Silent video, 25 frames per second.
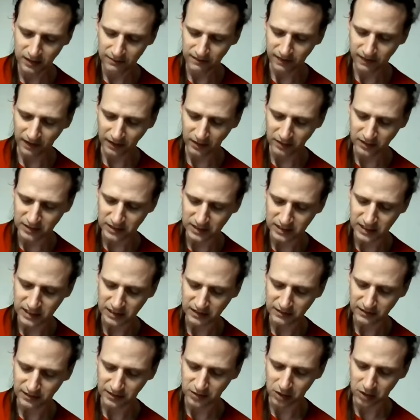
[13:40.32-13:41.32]
They could see
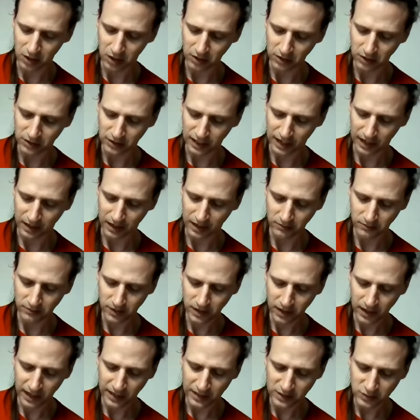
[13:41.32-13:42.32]
in the dark now,
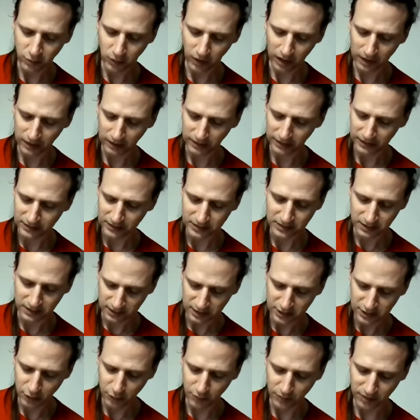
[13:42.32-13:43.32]
as well as
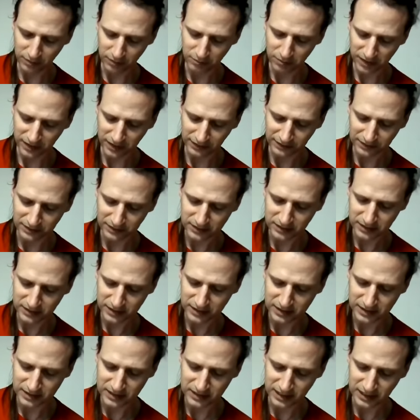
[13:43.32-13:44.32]
human beings
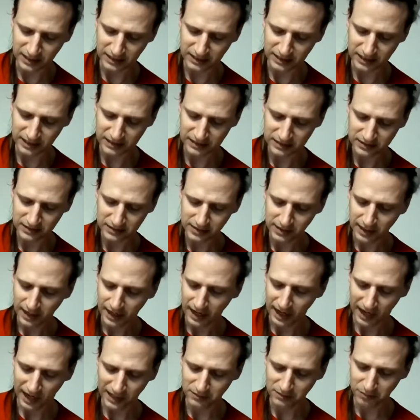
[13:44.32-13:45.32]
can see in it,
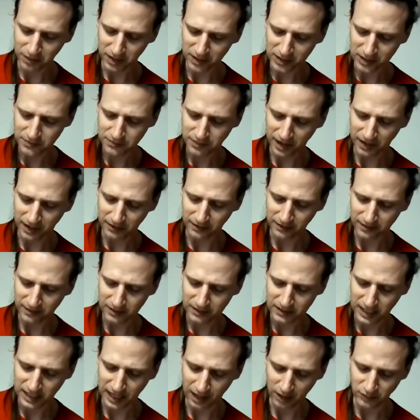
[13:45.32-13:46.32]
and much better
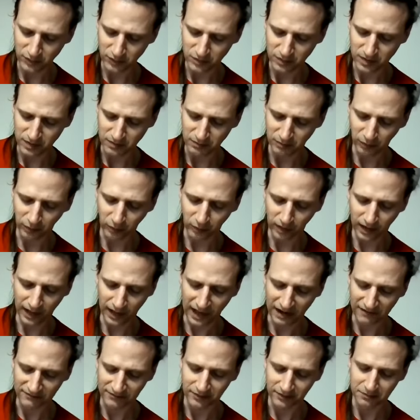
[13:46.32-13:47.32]
than townspeople will
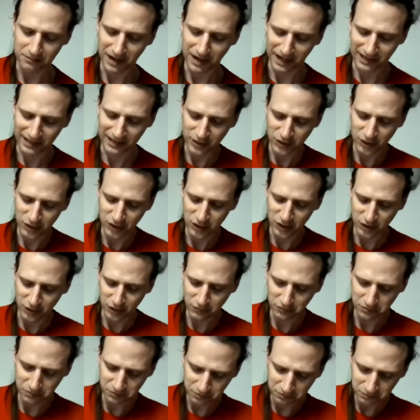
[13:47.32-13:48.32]
ever manage
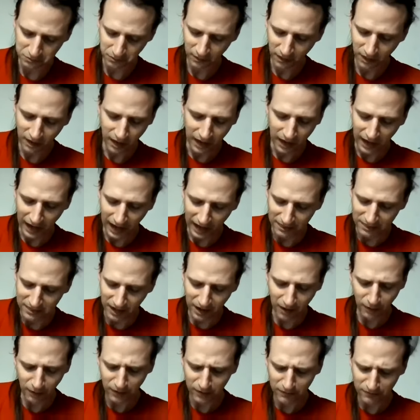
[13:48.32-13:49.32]
to. And
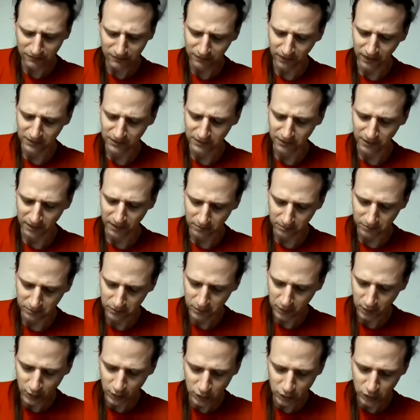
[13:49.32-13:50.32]
there in front of them,
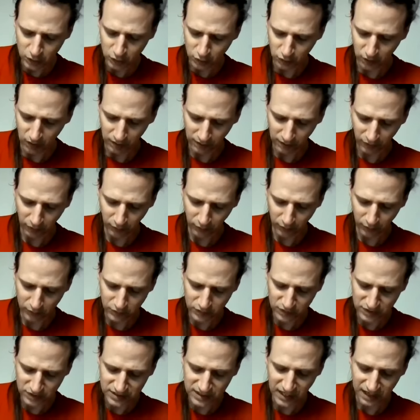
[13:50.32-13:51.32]
struck through
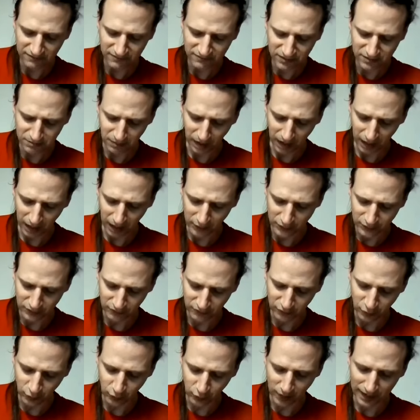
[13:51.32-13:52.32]
7 miles
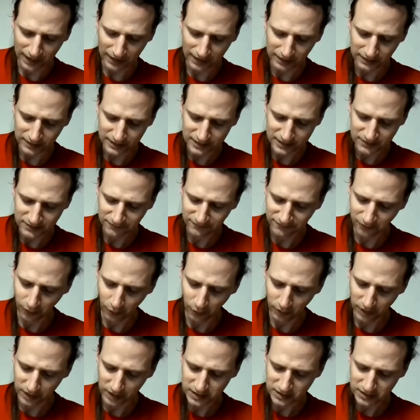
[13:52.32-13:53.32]
of trackless
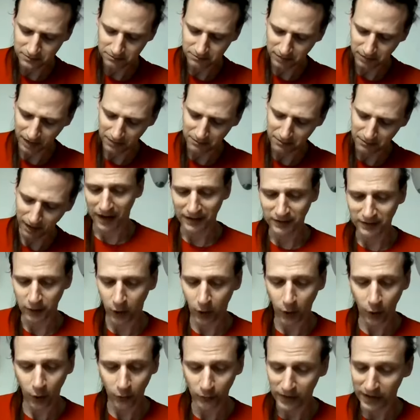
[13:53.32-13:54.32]
forest by might
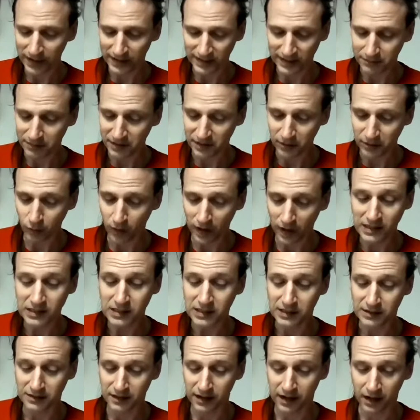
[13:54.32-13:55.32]
already be
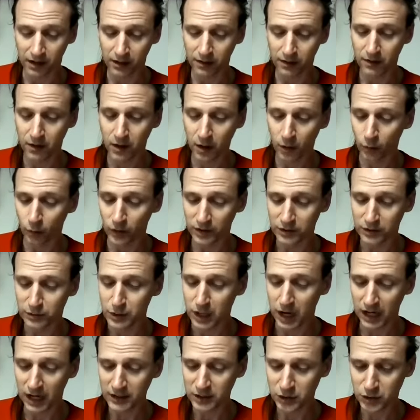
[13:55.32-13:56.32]
waiting there, would
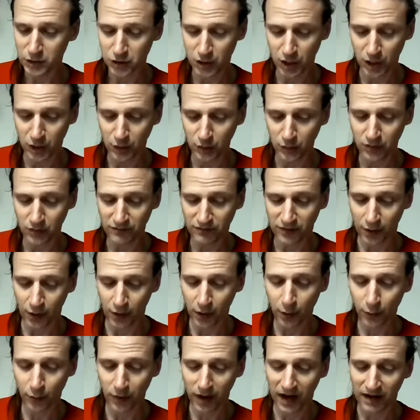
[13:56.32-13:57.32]
not know of their
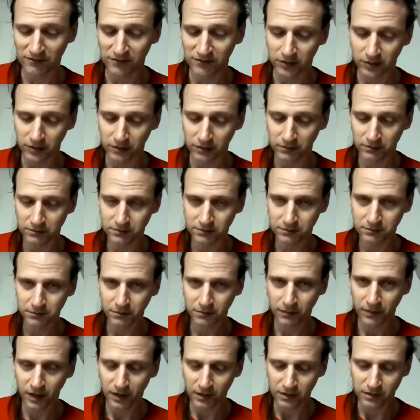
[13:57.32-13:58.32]
arrival.
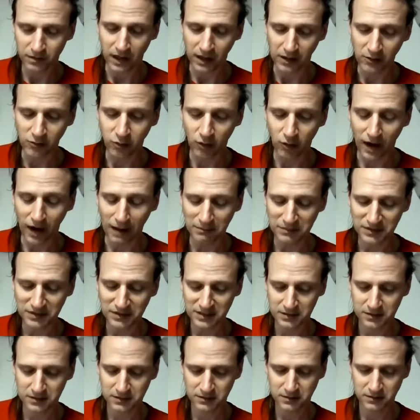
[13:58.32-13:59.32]
They crept.
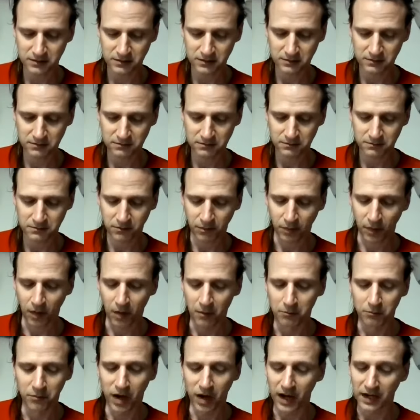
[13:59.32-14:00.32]

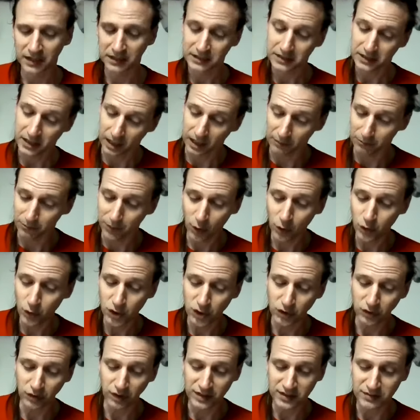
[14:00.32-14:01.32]
But a
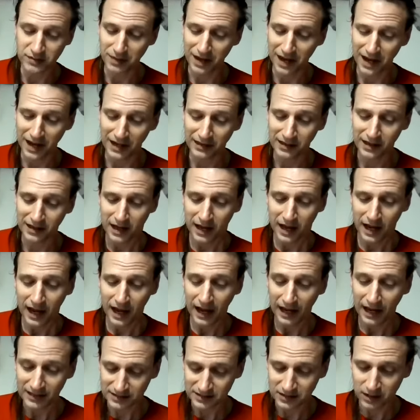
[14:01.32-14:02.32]
motionless man
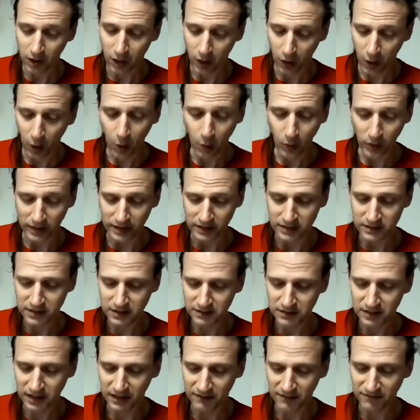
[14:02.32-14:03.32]
has always
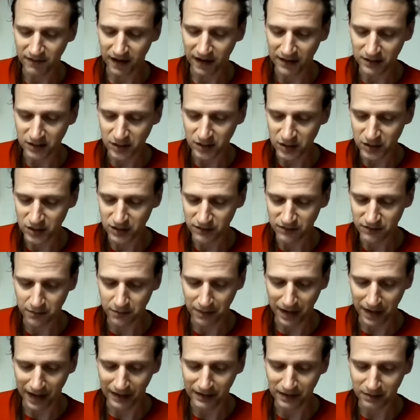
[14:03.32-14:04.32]
the advantage of a
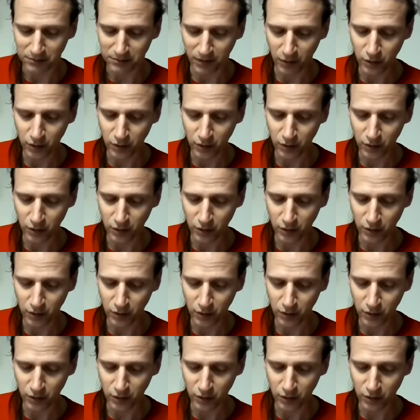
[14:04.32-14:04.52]
man in